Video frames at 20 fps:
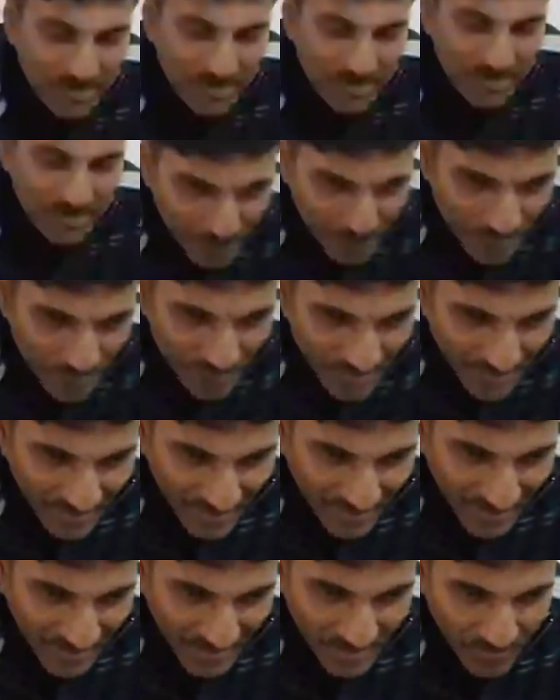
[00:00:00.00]
I asked him
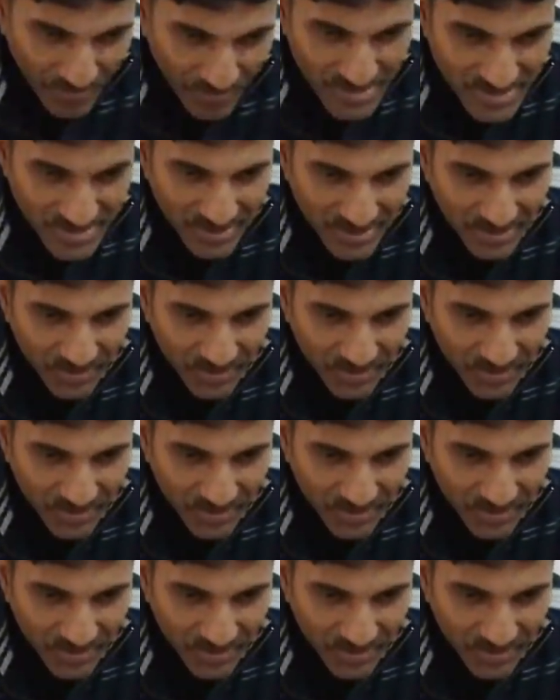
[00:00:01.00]
to log in and listen.